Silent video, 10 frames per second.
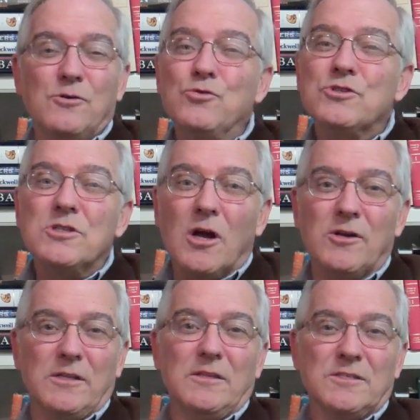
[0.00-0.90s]
who
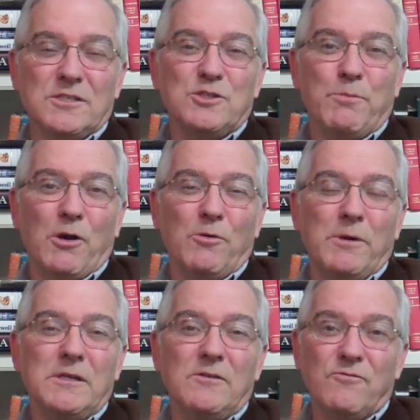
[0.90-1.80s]
started this
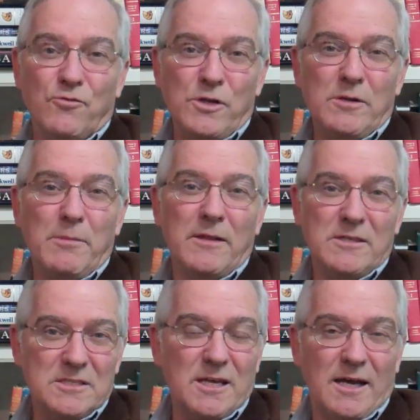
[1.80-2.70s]
experiment in freedom on
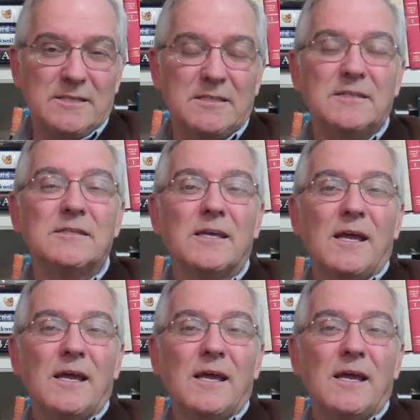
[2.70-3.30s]
this continent.